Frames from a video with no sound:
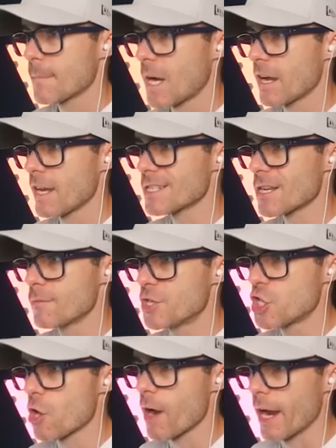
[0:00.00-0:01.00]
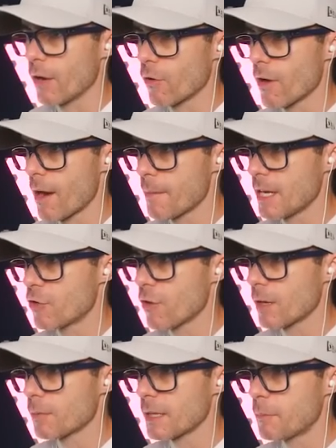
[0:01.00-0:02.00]
I guess I'm shy or I'm
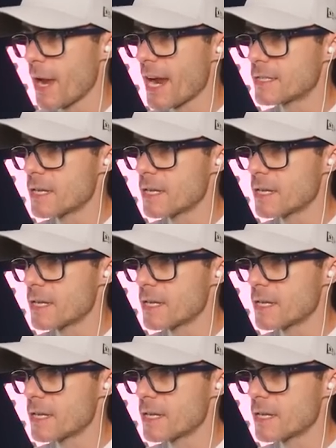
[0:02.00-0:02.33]
incredibly backed